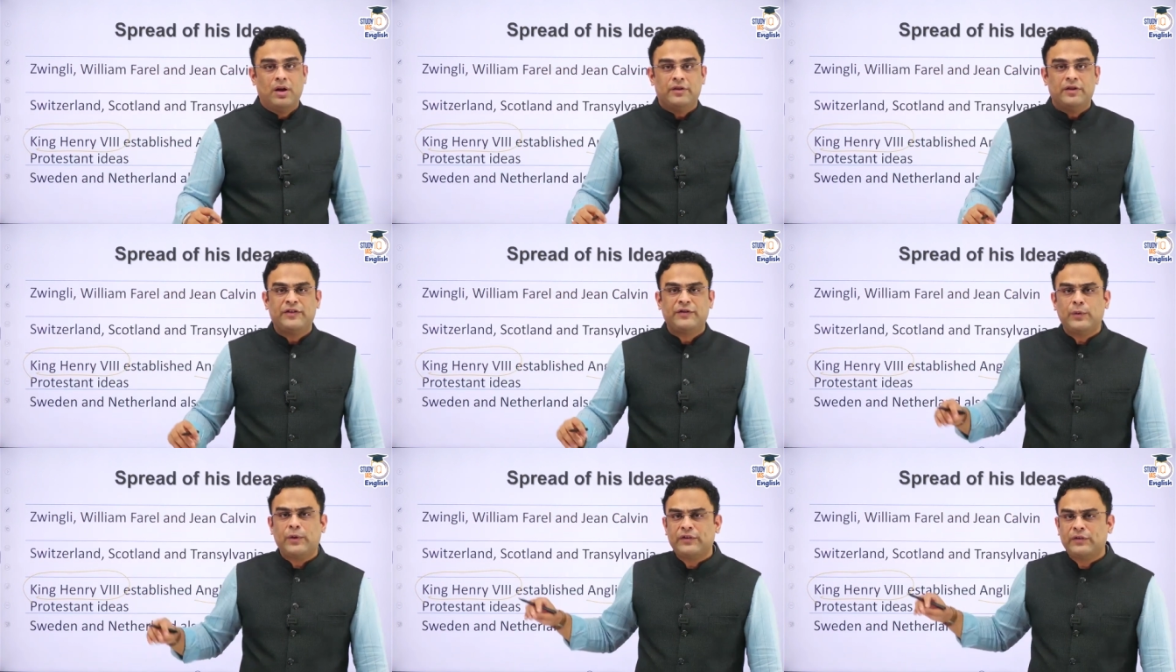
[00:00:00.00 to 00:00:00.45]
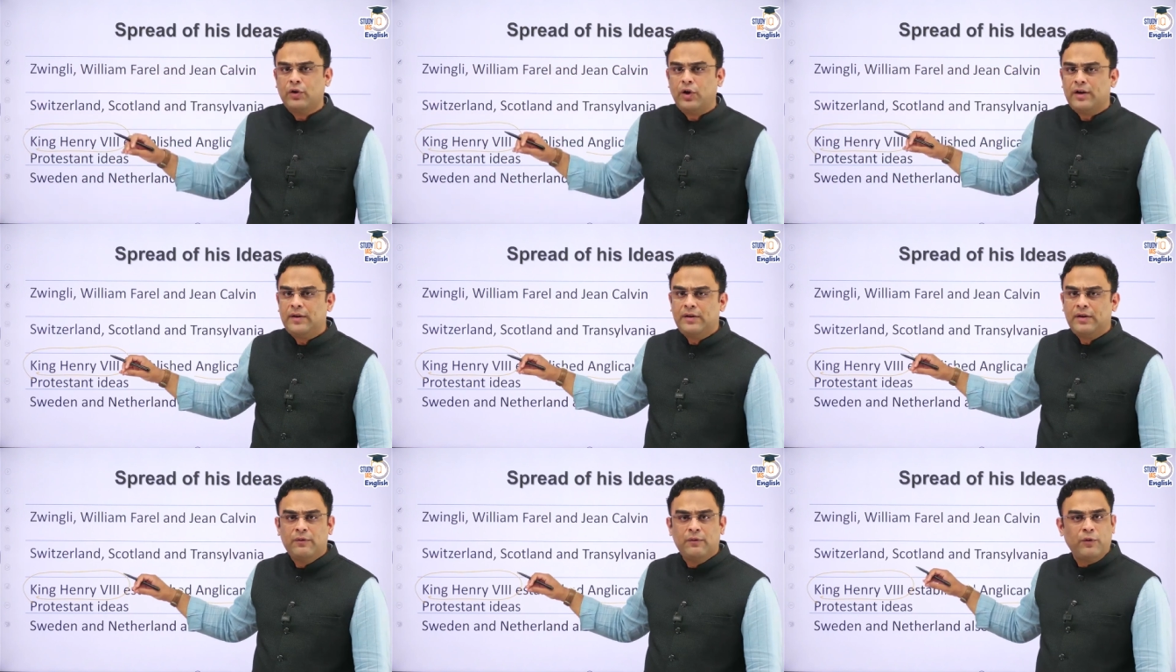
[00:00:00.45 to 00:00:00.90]
This was
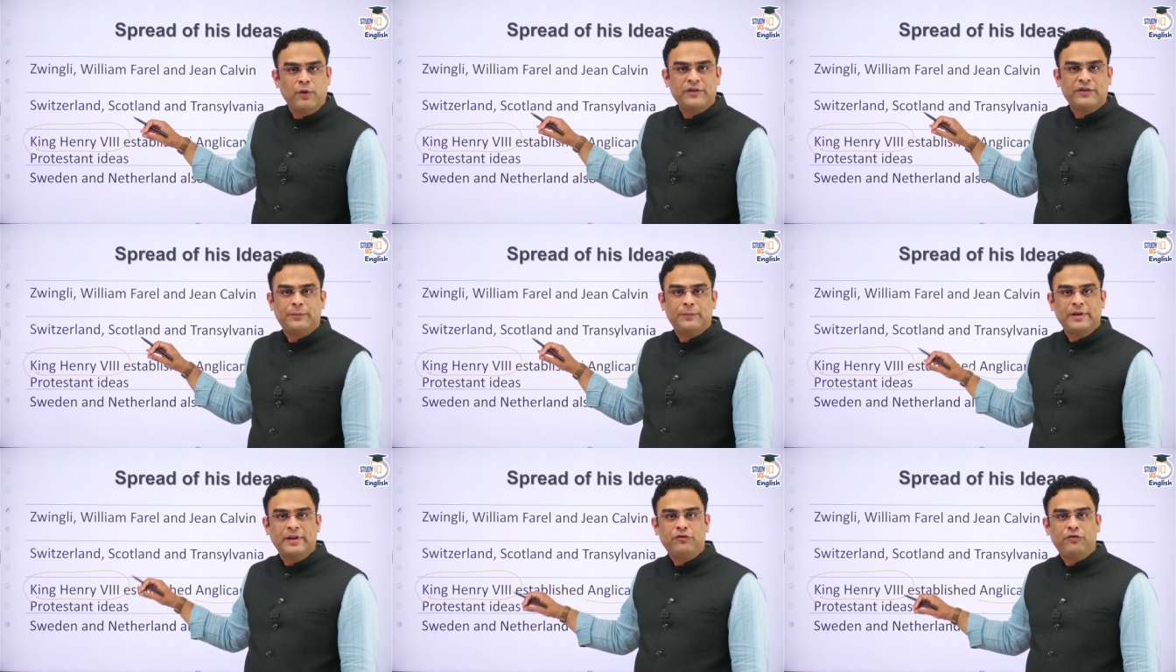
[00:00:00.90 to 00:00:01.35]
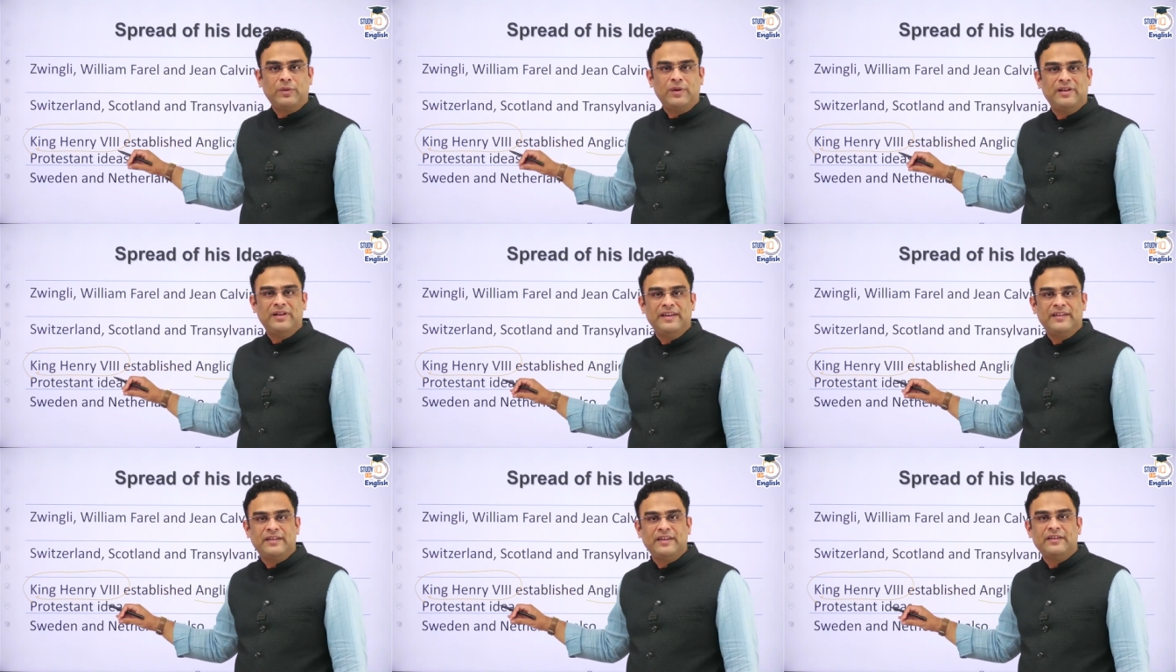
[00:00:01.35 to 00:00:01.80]
not for
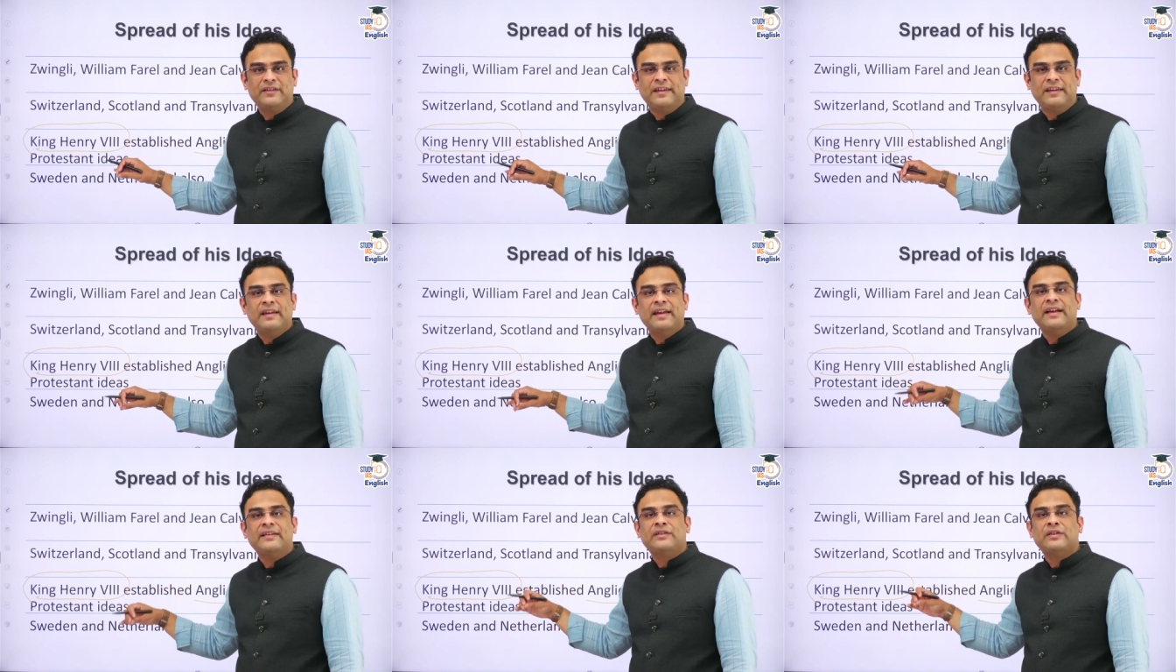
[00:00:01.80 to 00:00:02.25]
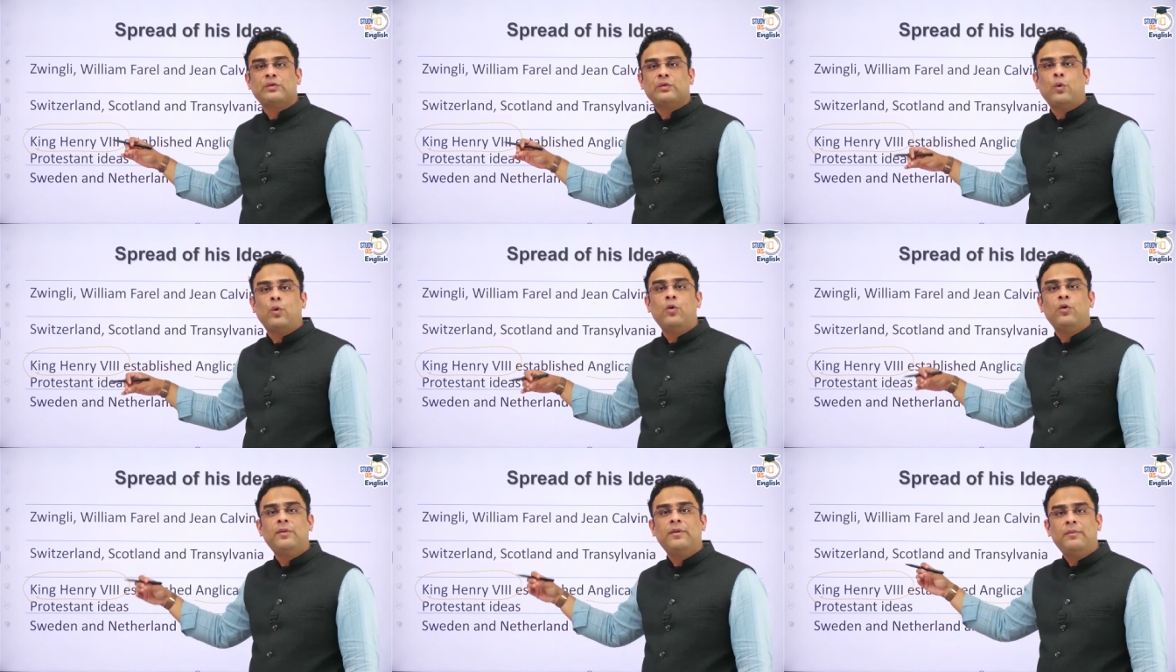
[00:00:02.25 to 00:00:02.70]
spiritual reasons. He has his
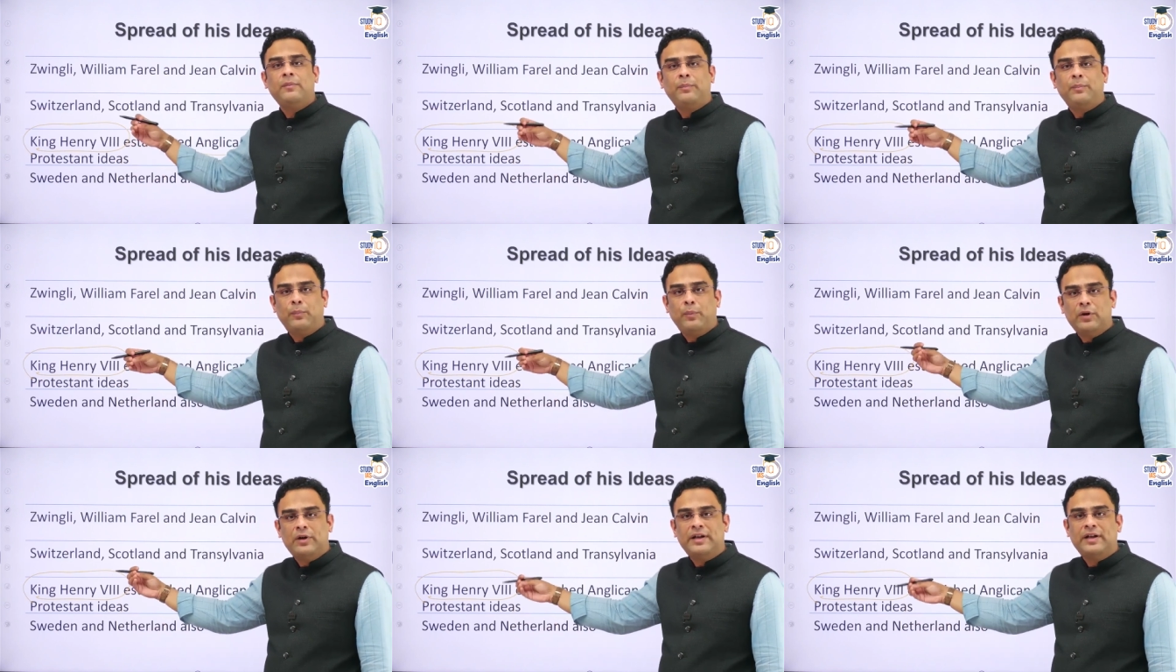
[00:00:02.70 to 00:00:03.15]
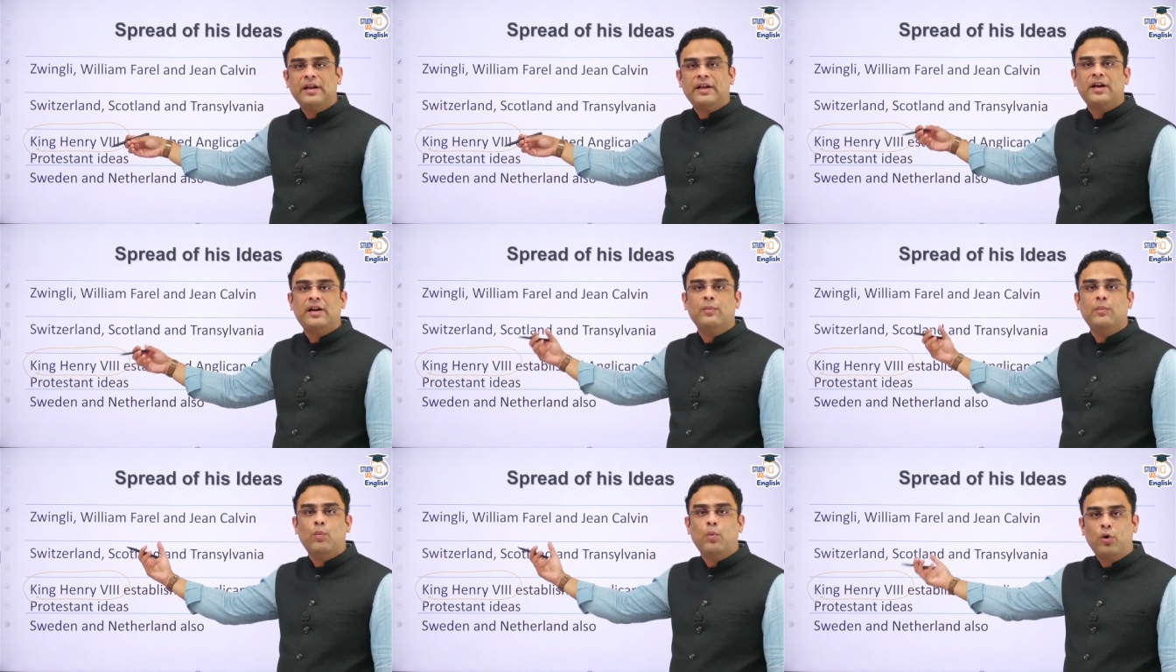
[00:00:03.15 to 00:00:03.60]
own
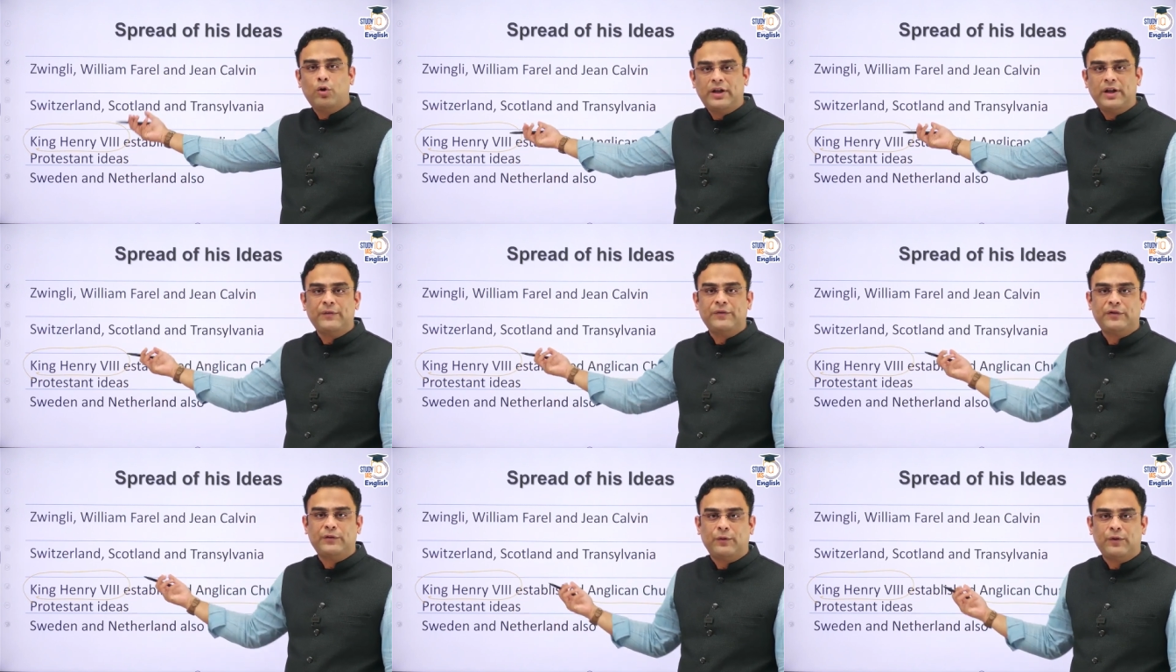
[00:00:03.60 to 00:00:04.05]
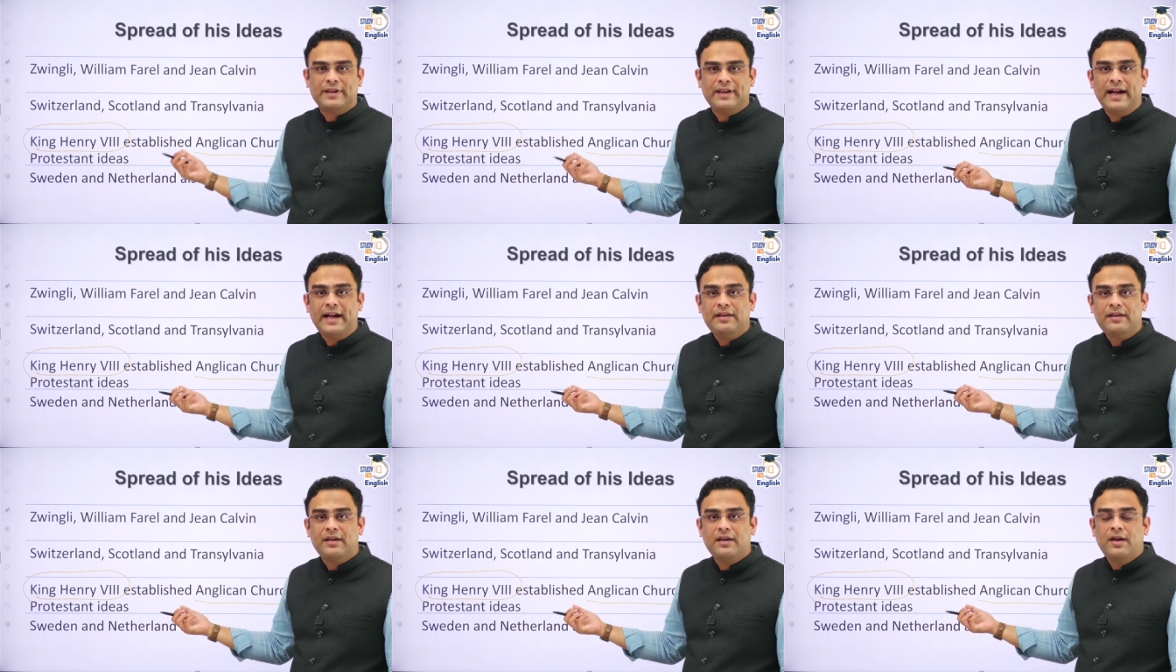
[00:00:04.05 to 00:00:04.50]
political motives for
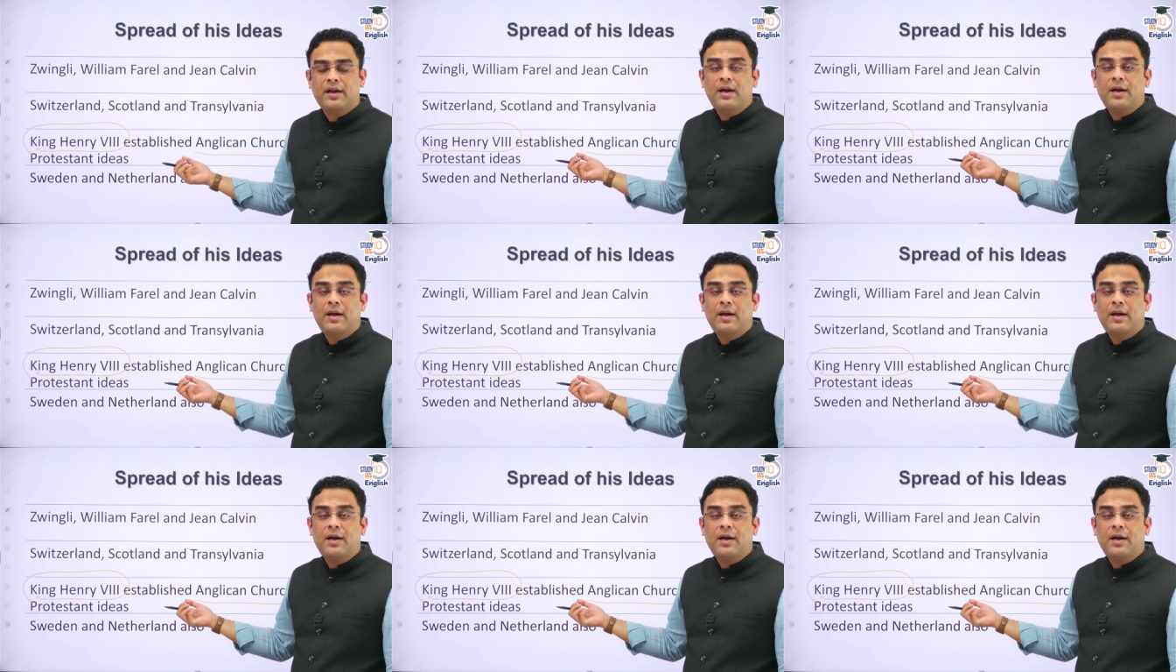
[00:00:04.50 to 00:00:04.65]
that.